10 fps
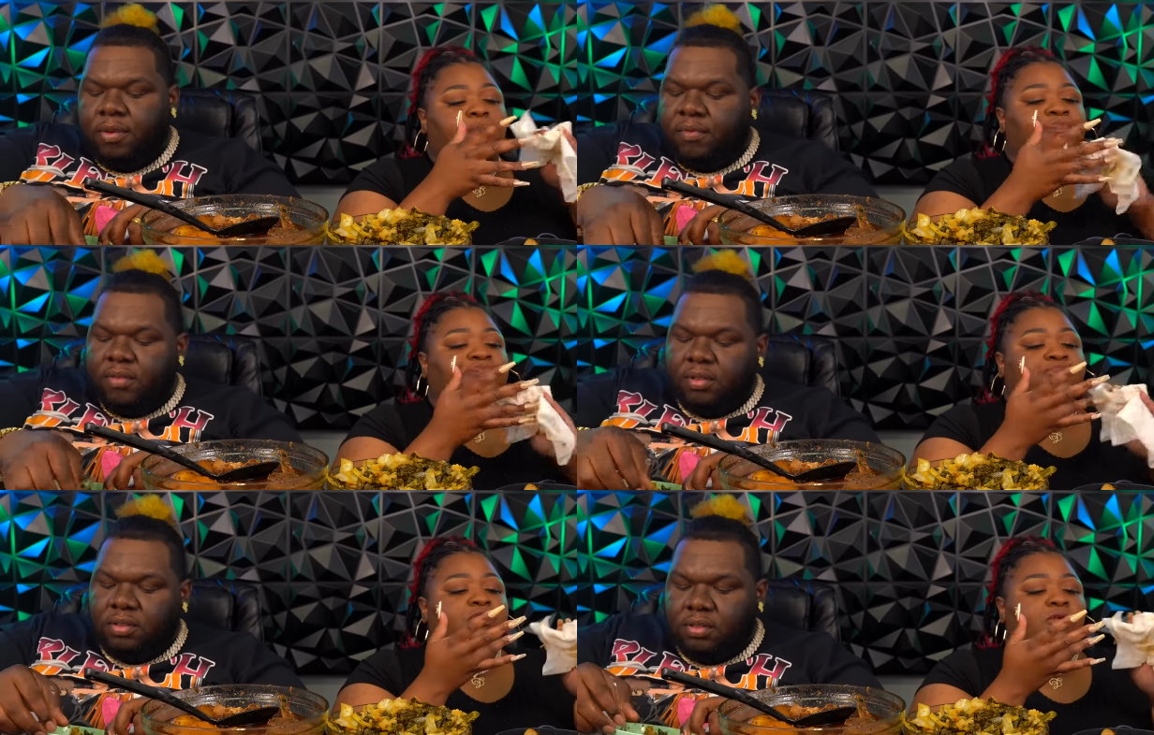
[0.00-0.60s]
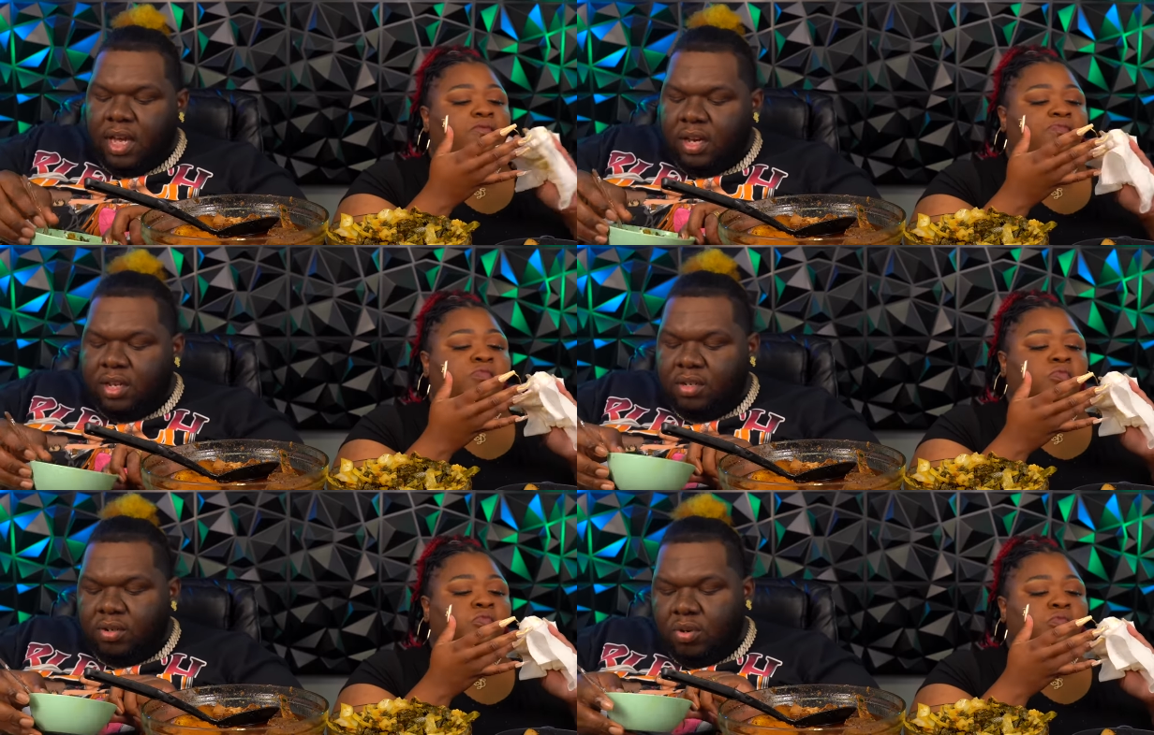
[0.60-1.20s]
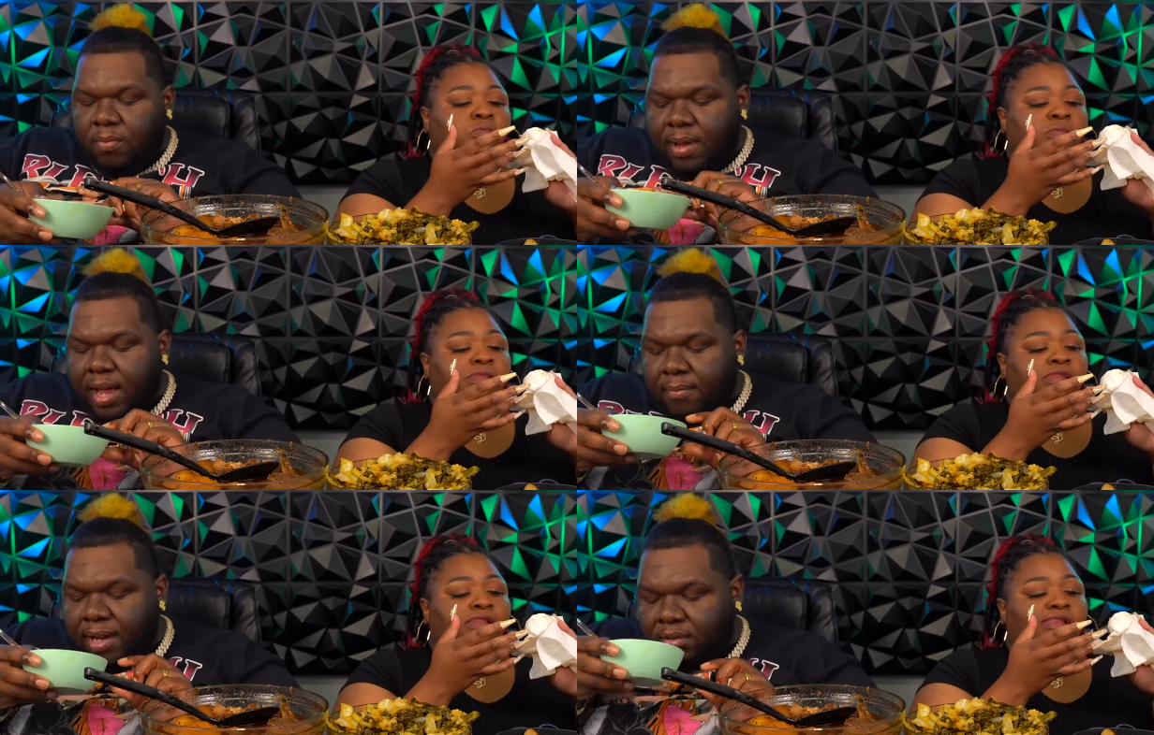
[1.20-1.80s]
Speaker 1: We, you have to endure a
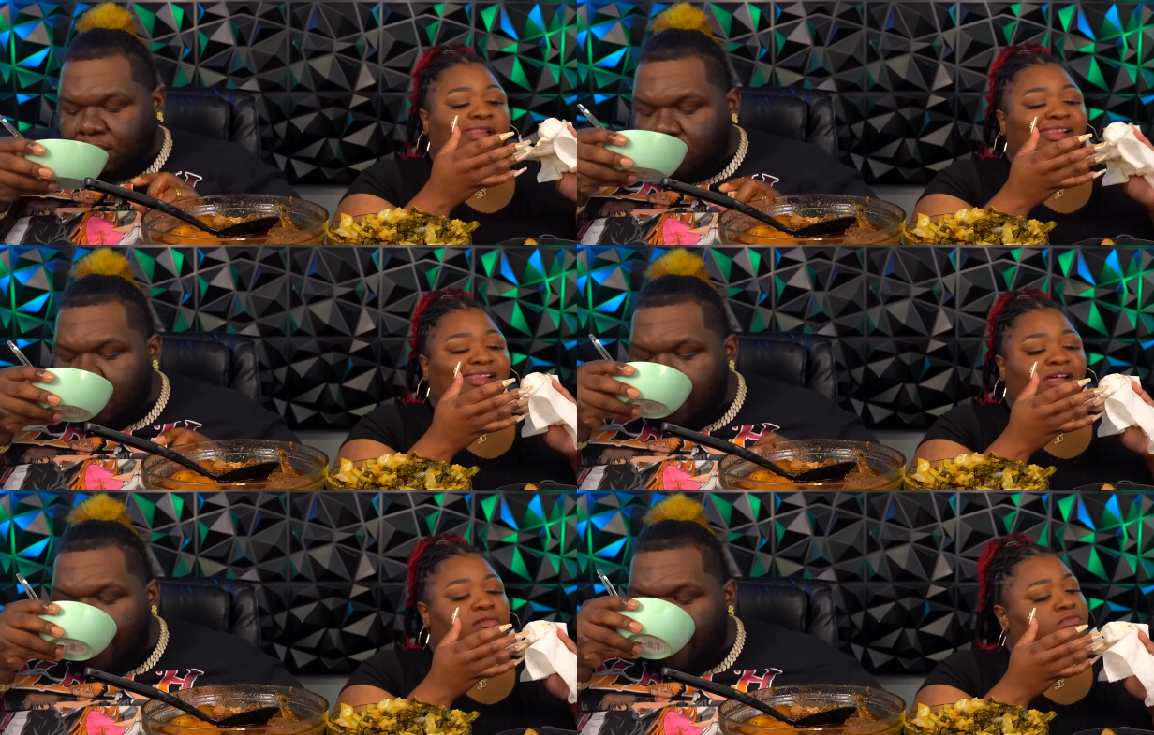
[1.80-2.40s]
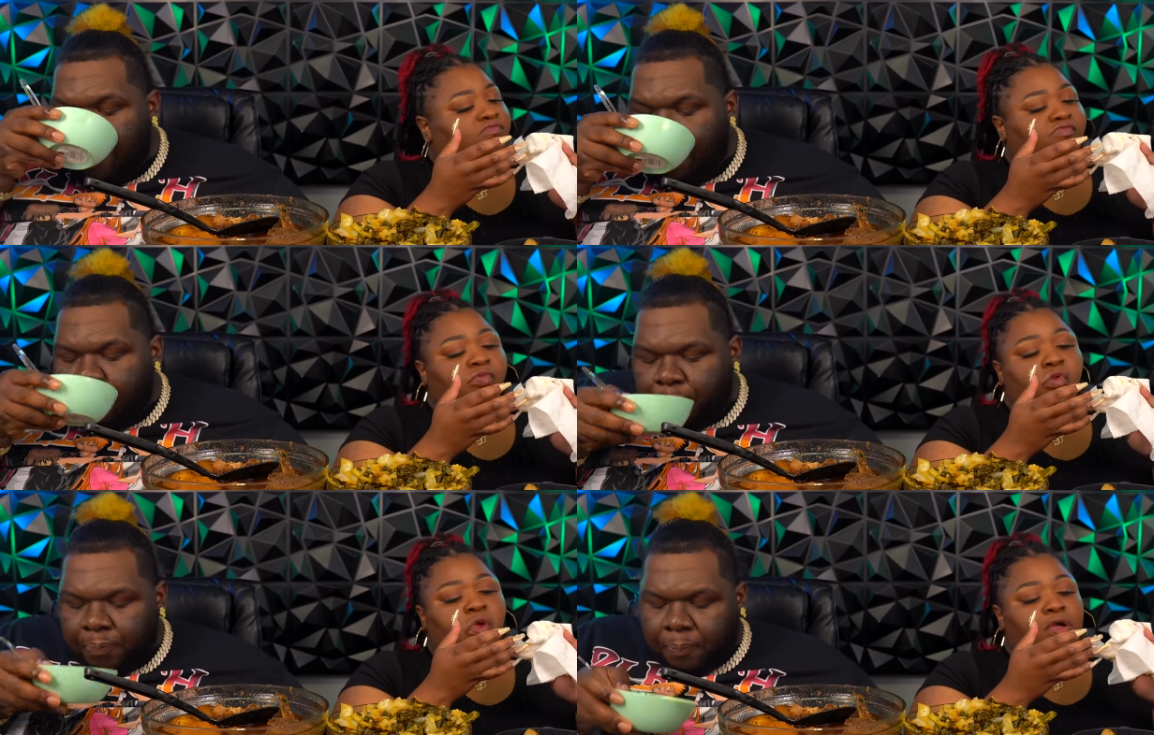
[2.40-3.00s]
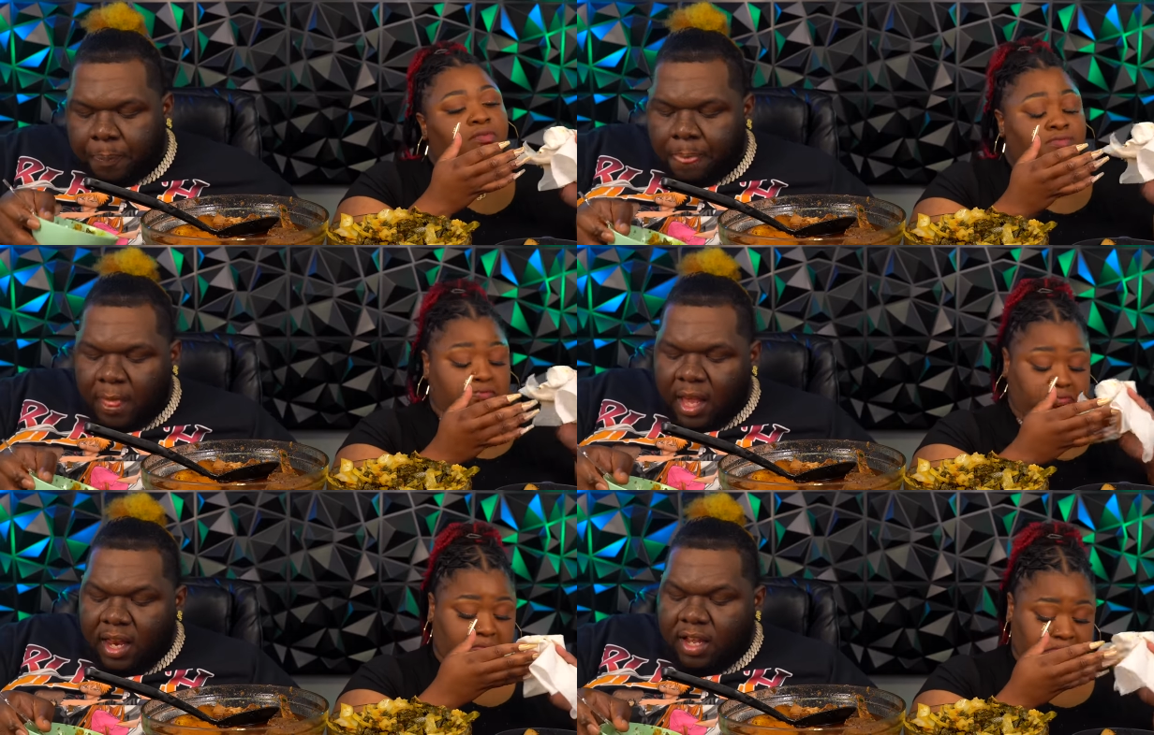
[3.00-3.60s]
bad mattress.
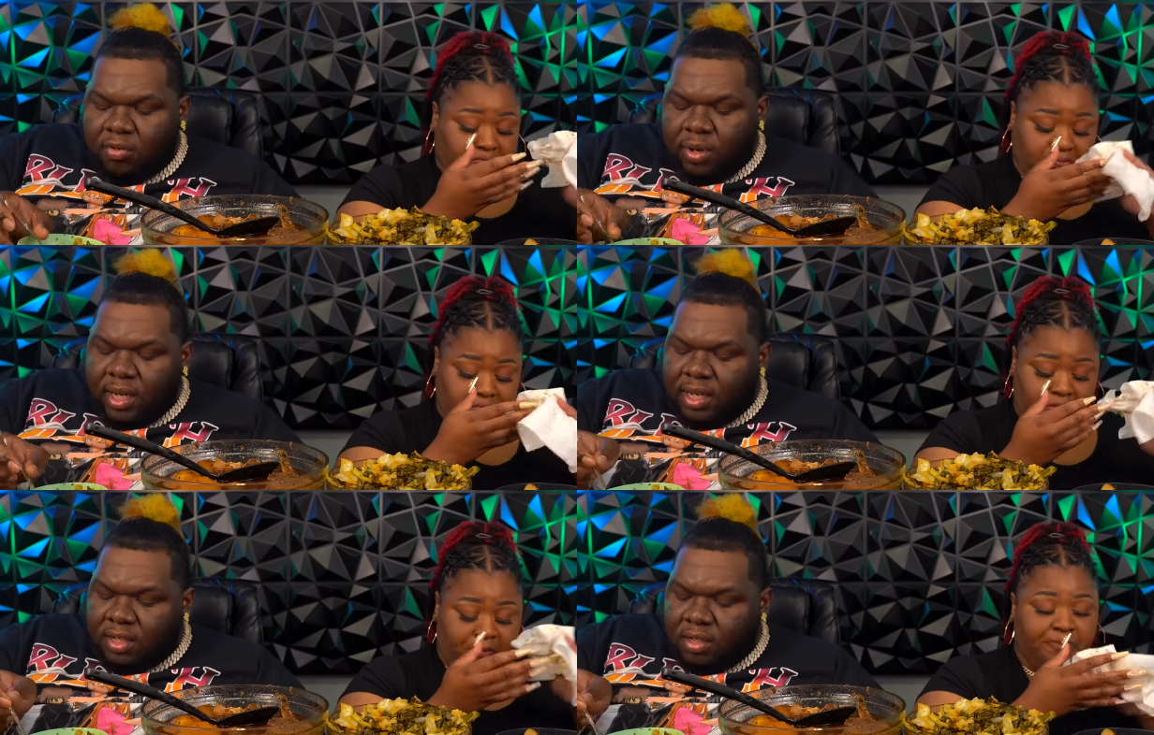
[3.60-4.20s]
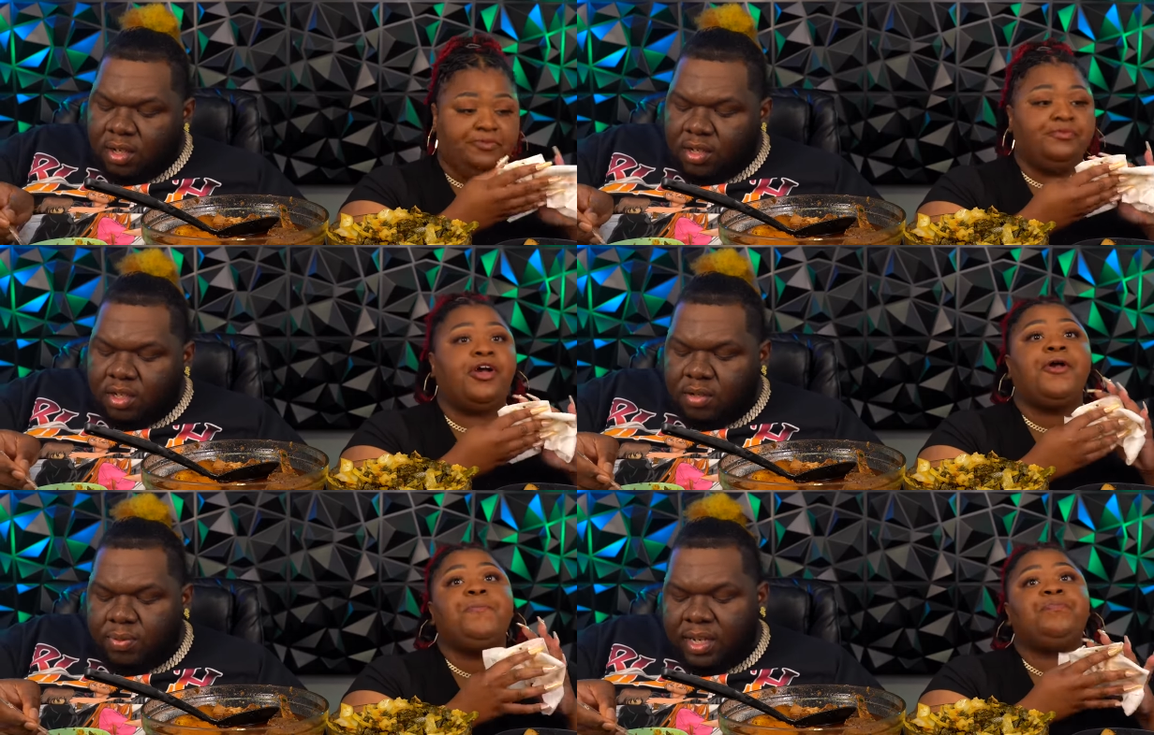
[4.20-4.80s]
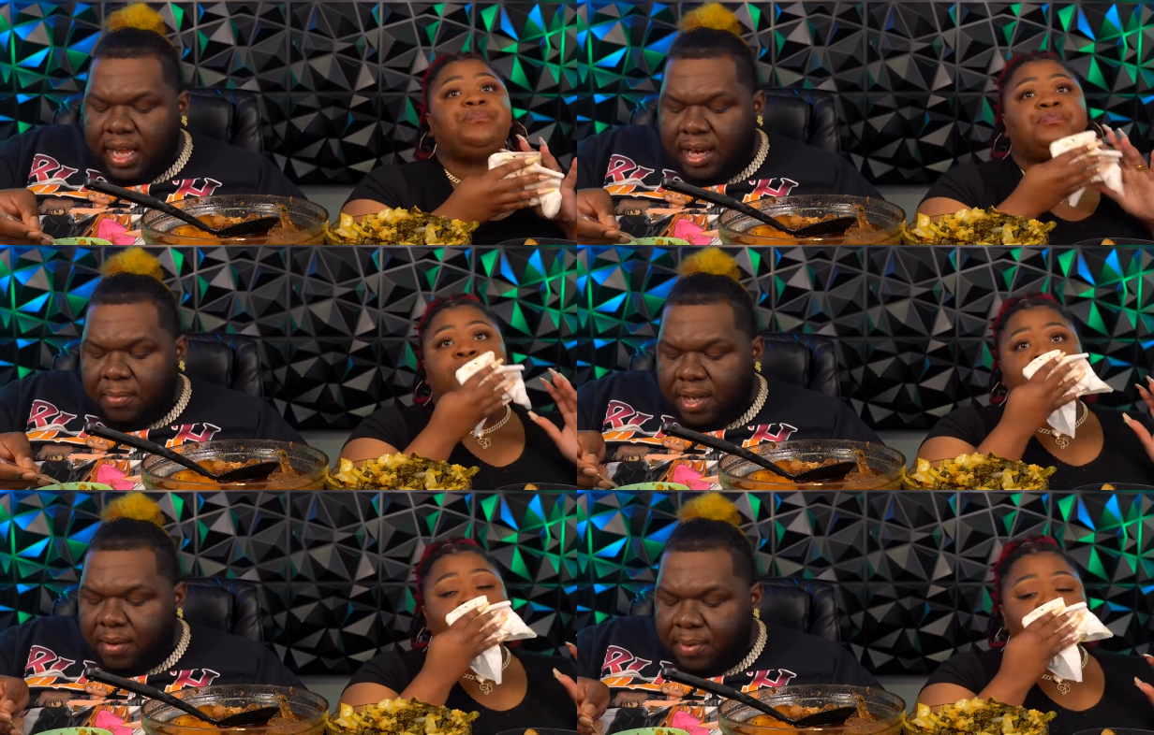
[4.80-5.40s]
It is what it is. You know, you just be glad
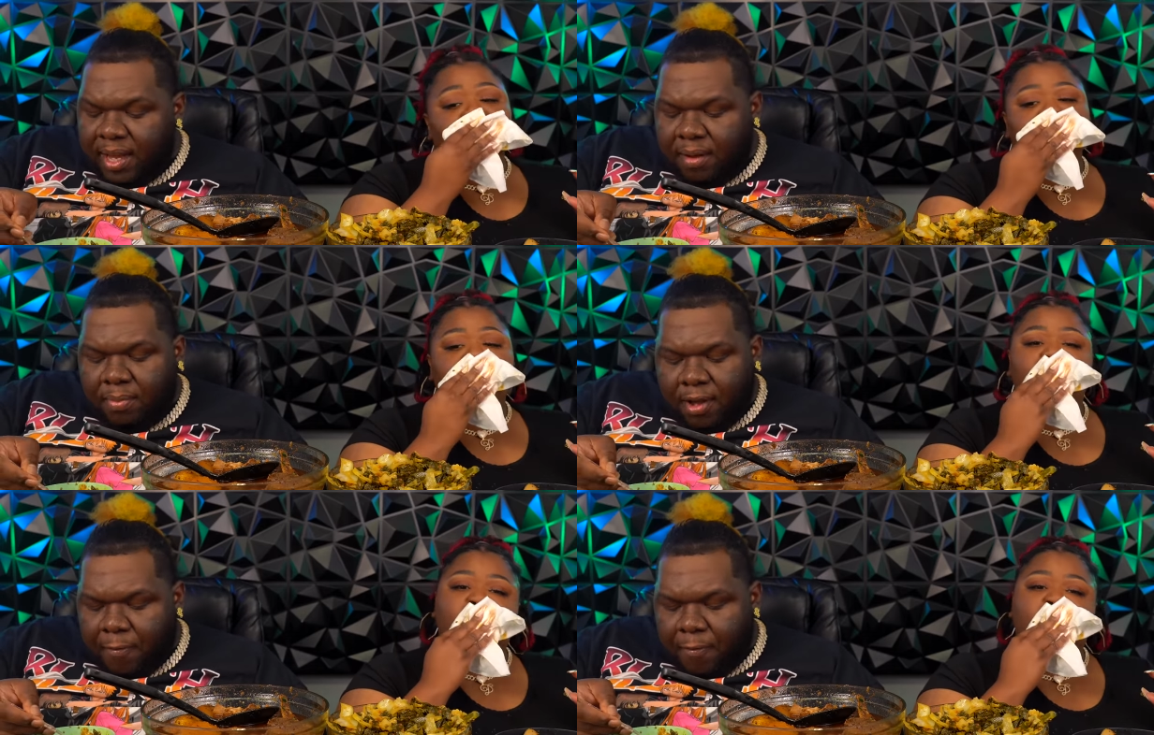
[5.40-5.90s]
to be in the bed,